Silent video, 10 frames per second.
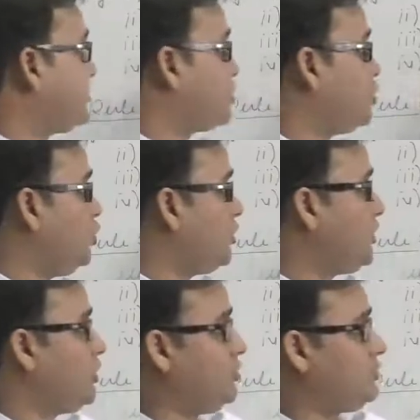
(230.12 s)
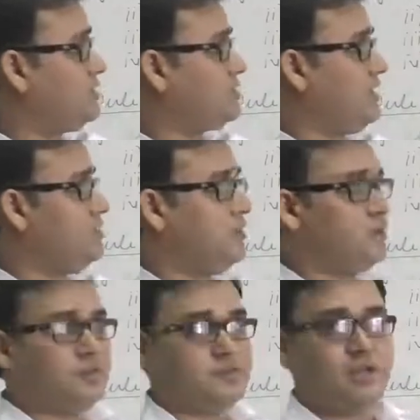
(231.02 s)
school reopens in the
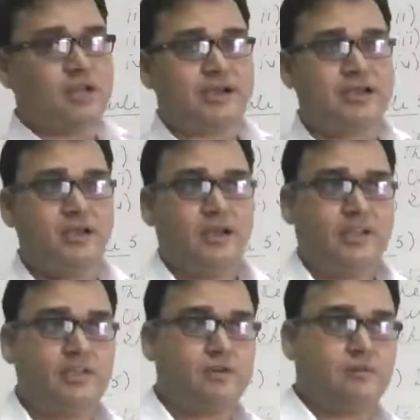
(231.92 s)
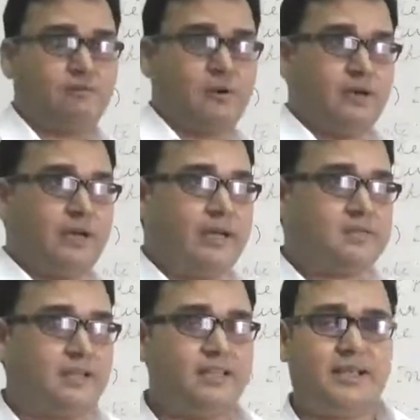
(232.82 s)
month of July, and
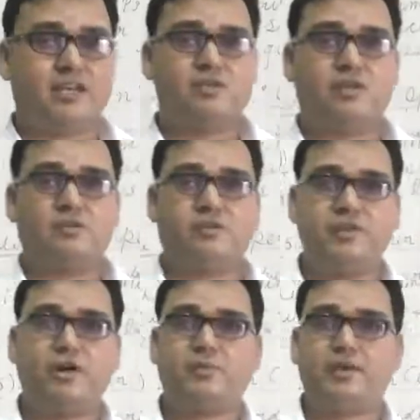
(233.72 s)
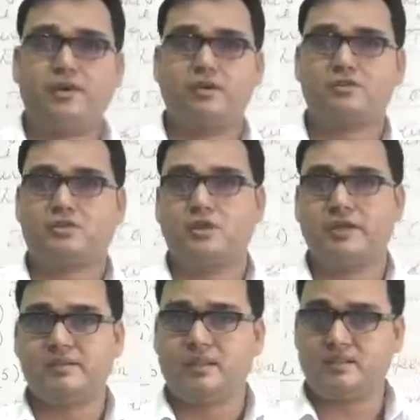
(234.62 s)
the action of reopening of school
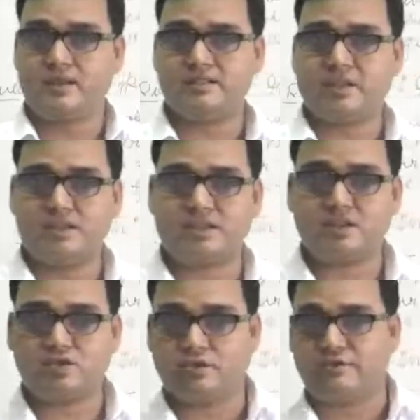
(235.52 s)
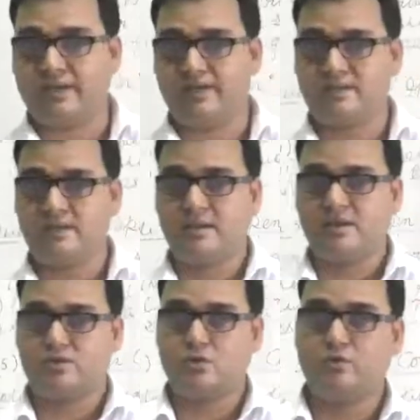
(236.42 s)
is also fixed.
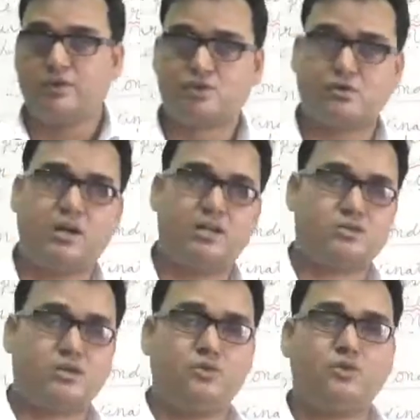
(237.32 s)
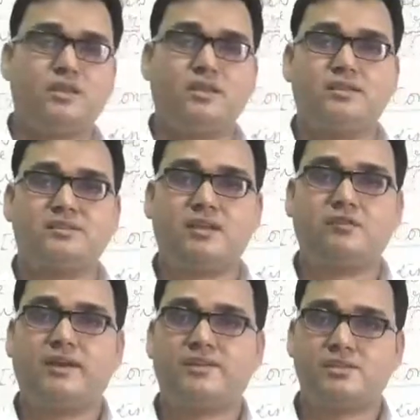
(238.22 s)
So we should also use in this kind
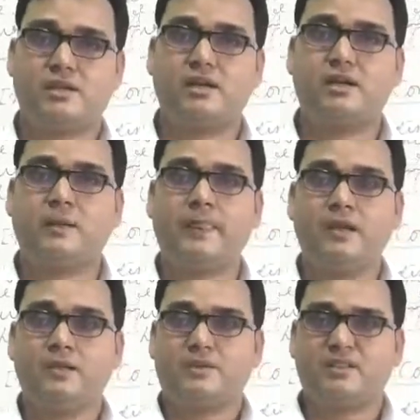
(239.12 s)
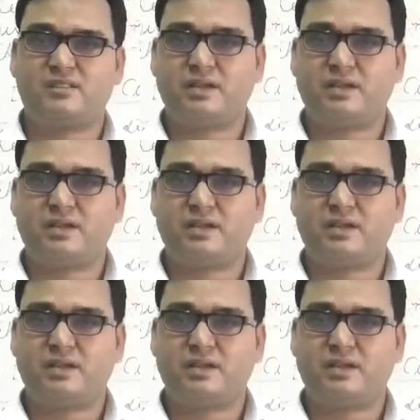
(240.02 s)
of action present